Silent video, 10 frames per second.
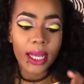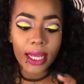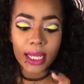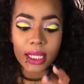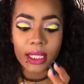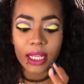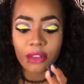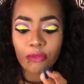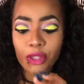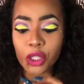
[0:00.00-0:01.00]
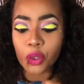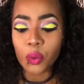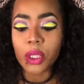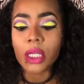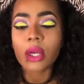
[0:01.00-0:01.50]
And if you
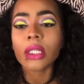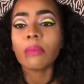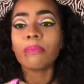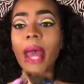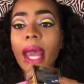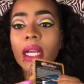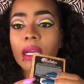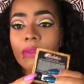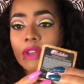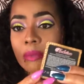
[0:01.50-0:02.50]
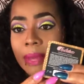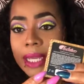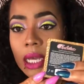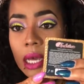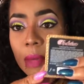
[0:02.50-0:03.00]
look on the back of your
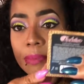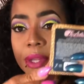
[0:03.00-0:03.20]
makeup,